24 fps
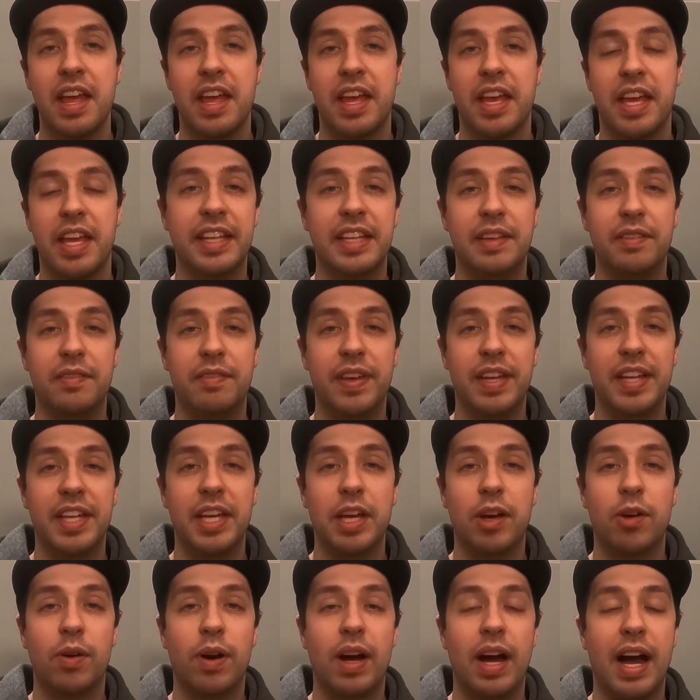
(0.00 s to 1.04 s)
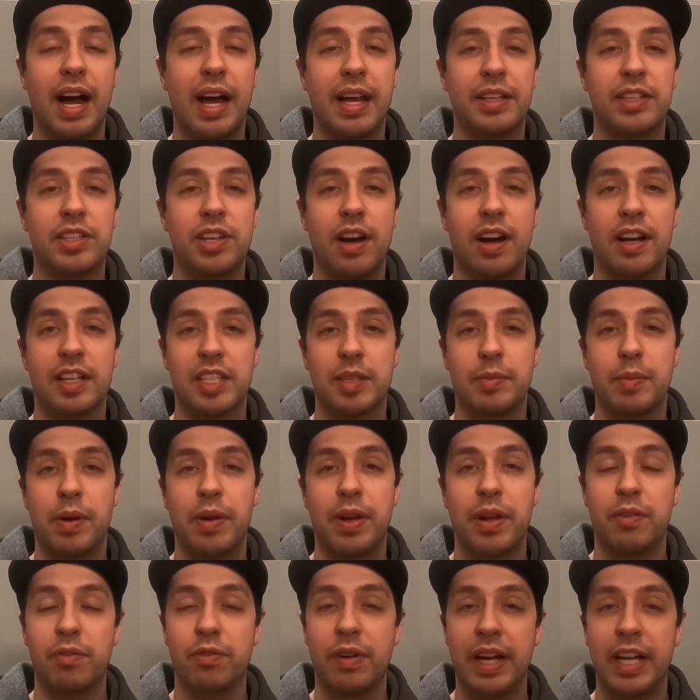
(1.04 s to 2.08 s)
In the video, I talked about
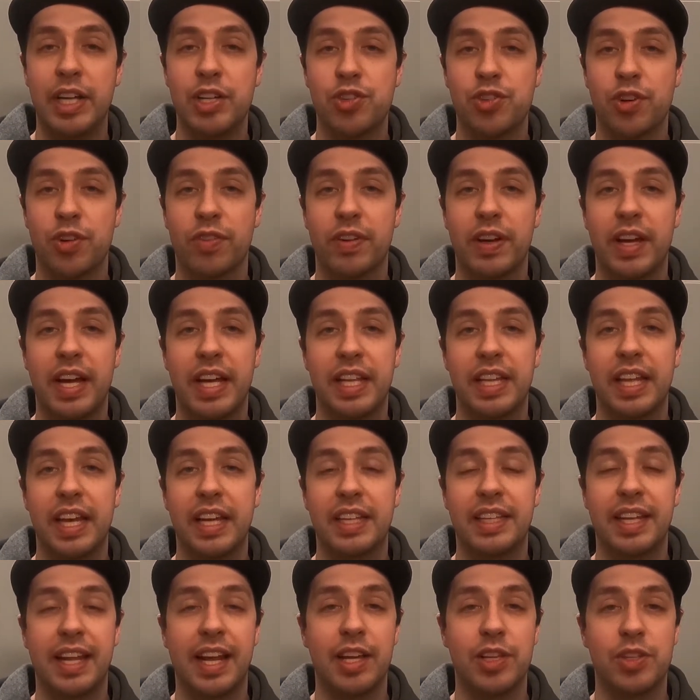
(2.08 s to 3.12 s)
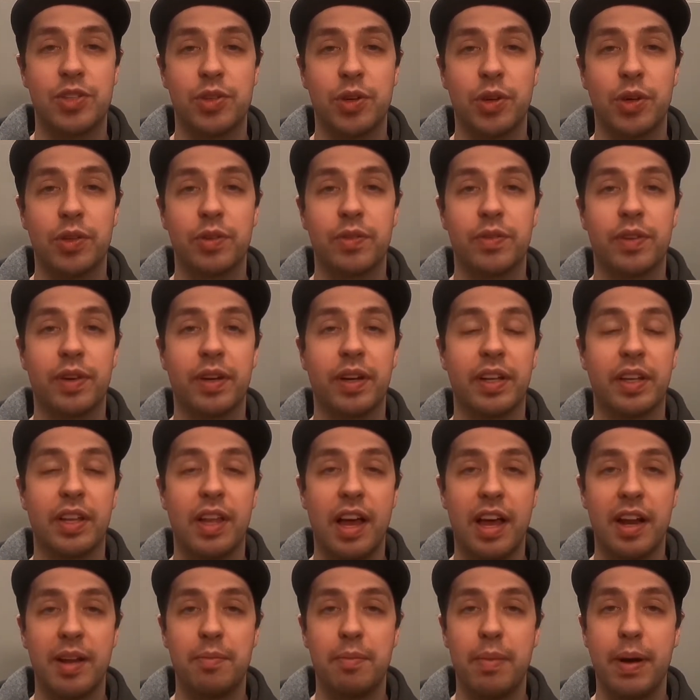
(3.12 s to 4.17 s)
a Range Rover headlight that I sold for a
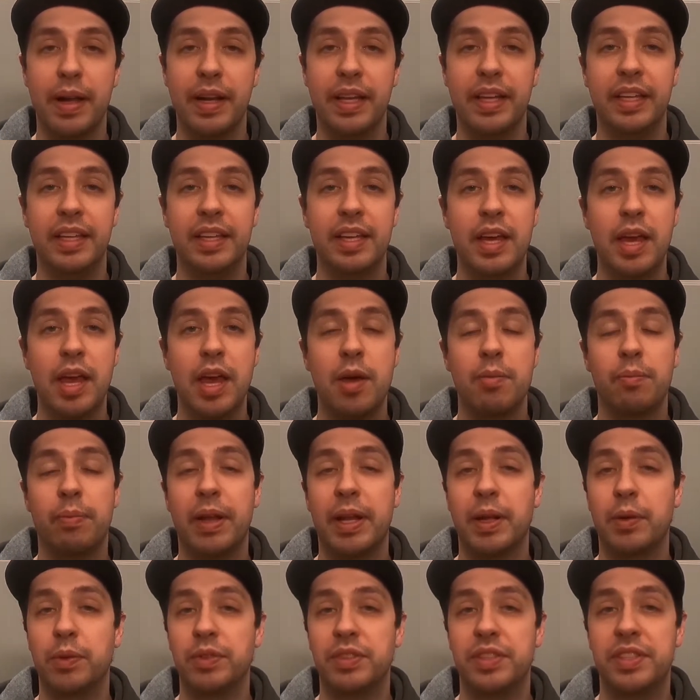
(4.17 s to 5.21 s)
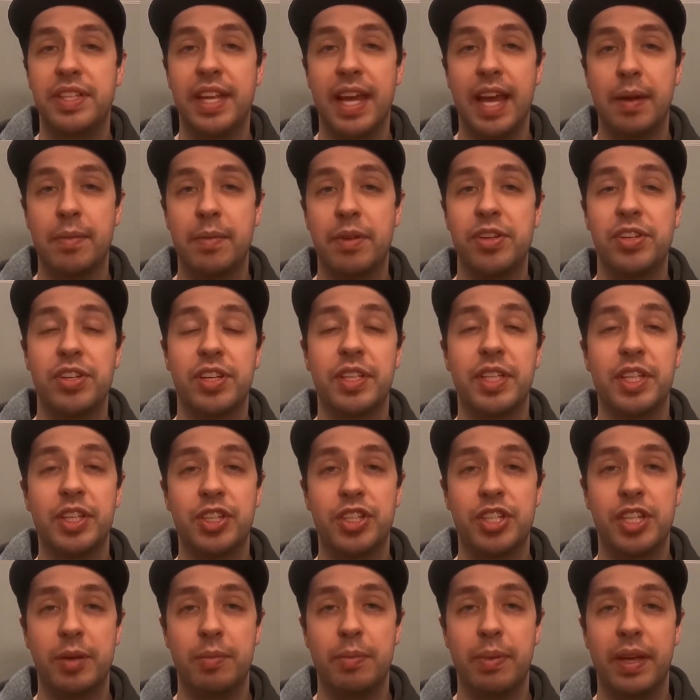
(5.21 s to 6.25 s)
lot of money, but it was damaged in the
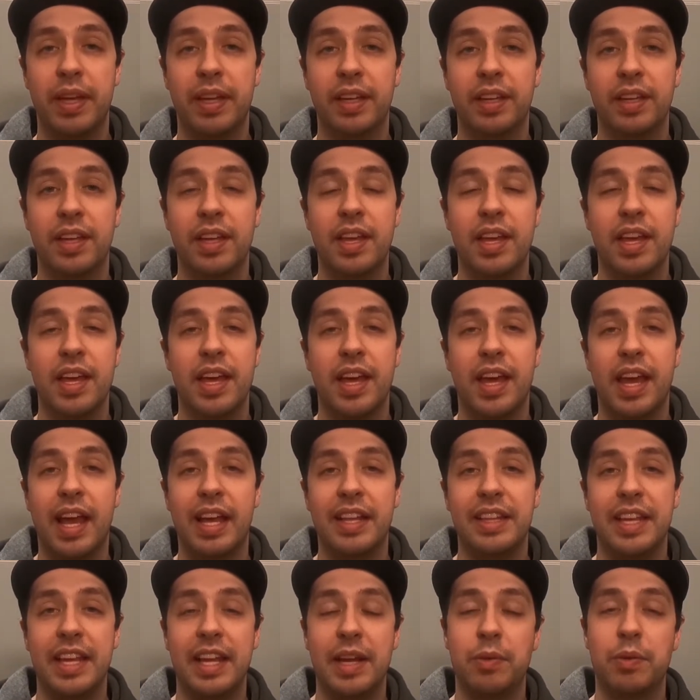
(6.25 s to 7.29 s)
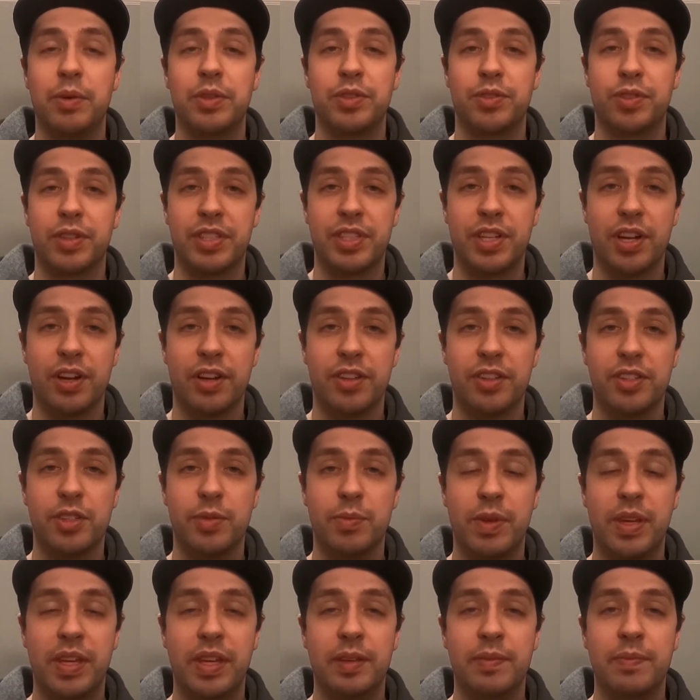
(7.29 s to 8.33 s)
shipping and then it was returned to
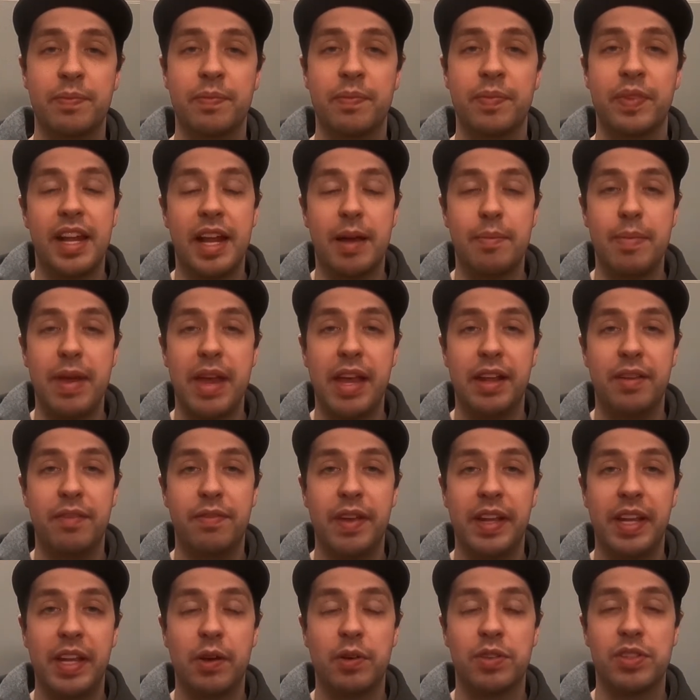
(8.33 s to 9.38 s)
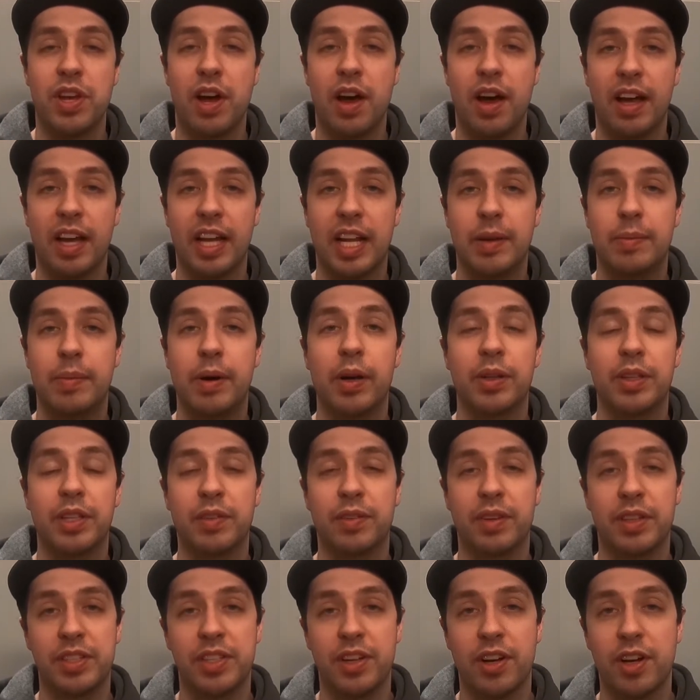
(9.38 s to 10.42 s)
me. And I made a video talking about the
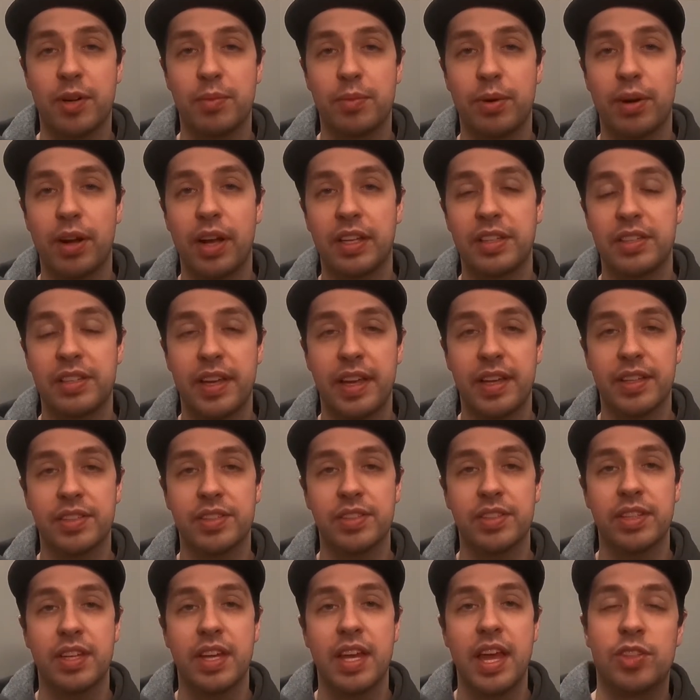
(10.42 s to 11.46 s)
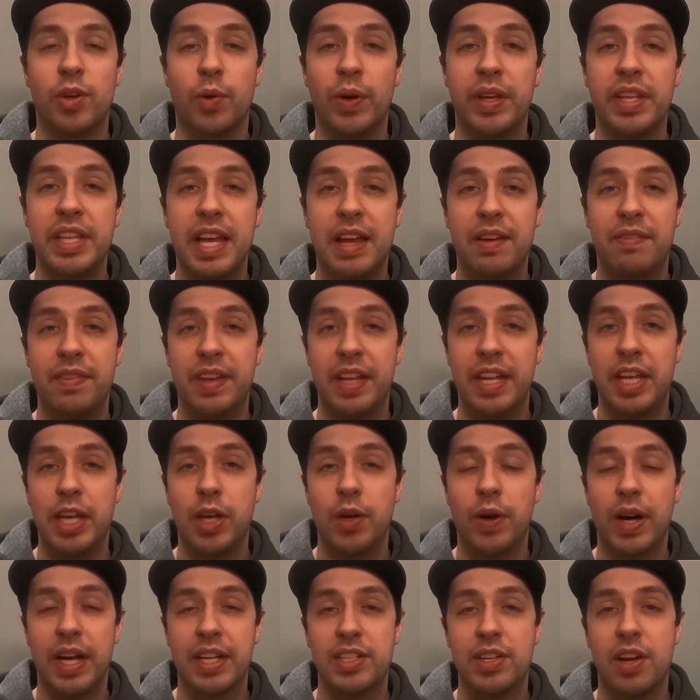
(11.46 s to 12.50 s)
return process. So in that
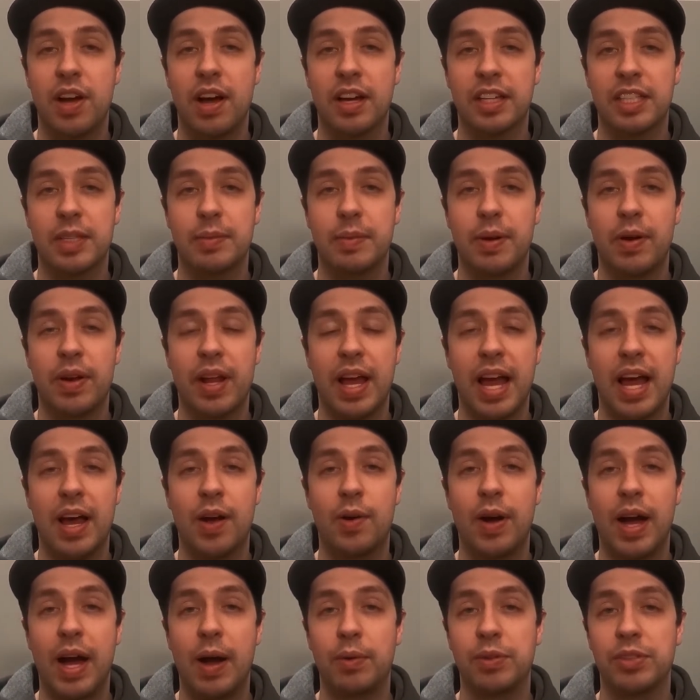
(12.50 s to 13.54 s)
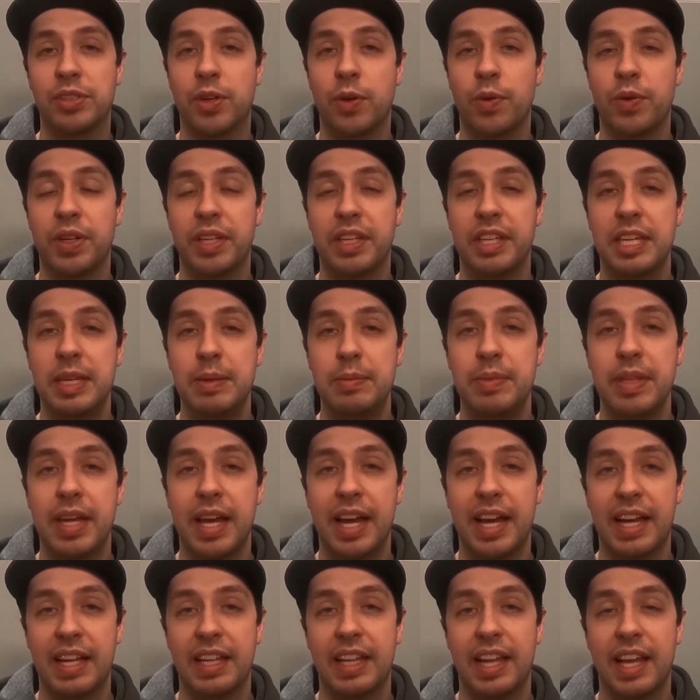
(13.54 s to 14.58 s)
video, I talked about how I was going to keep the
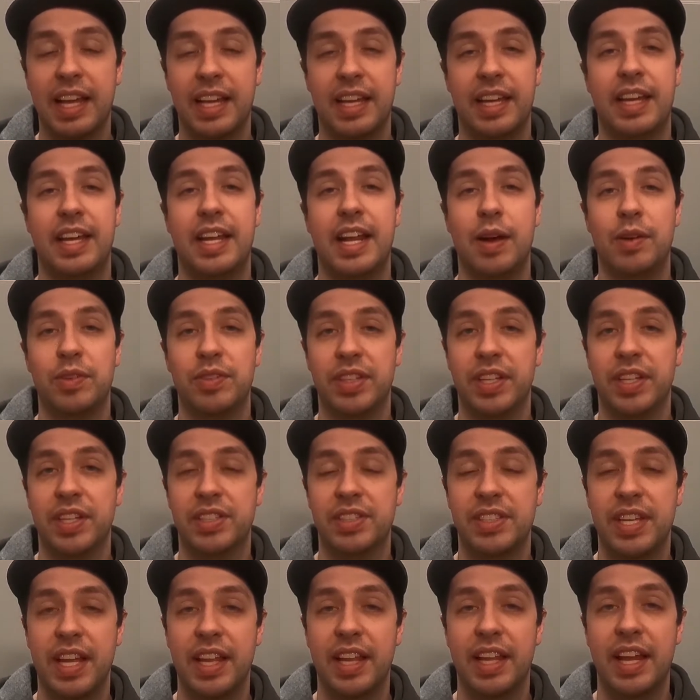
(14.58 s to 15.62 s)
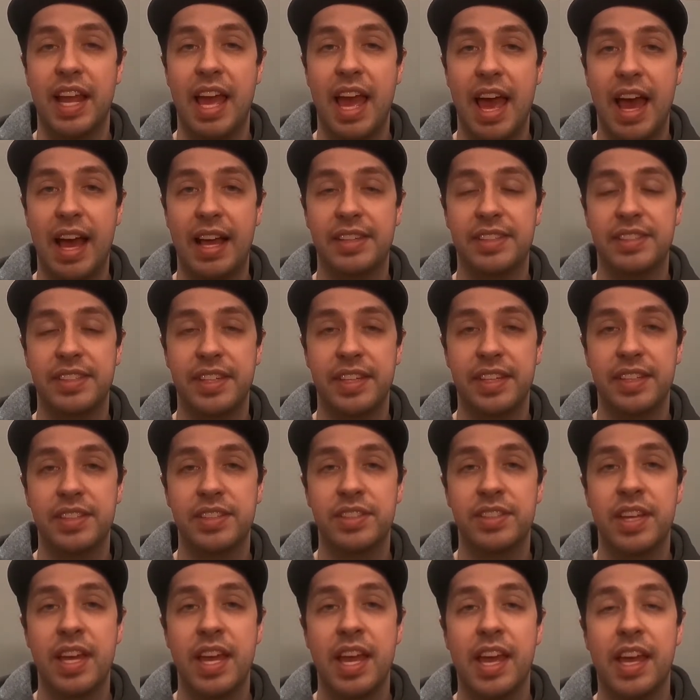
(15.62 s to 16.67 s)
headlight and I was going to sell it as
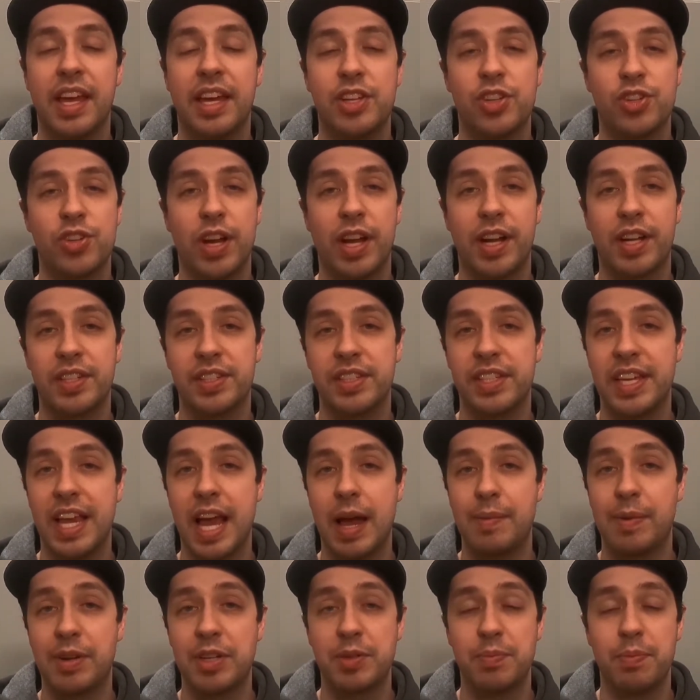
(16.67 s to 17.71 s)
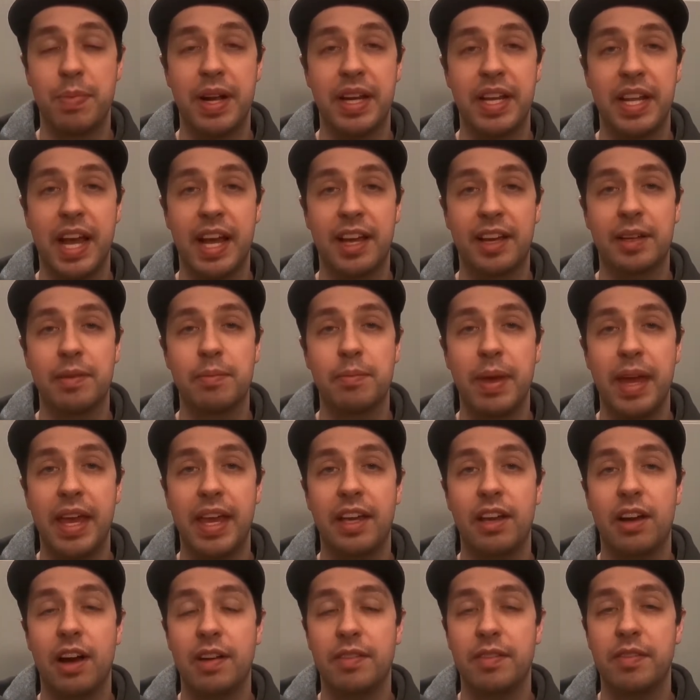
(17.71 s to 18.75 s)
is and try to see how much money I could
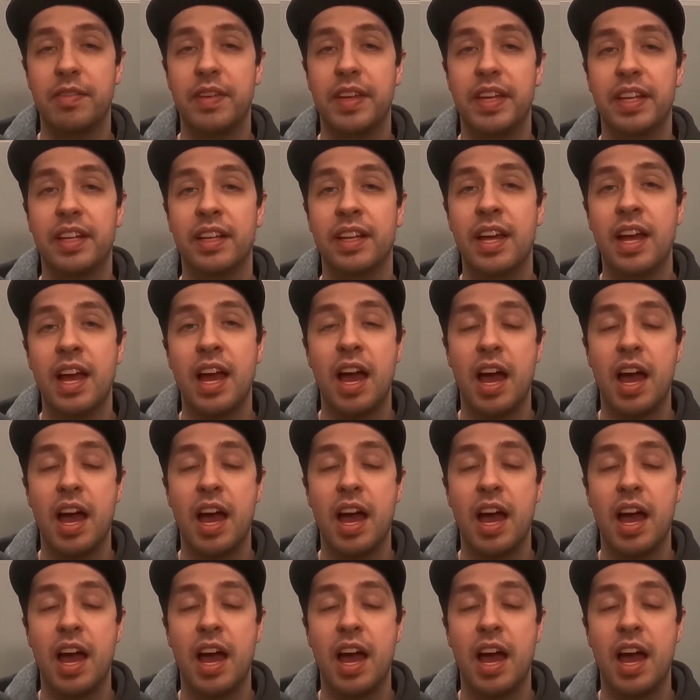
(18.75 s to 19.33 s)
make off of it.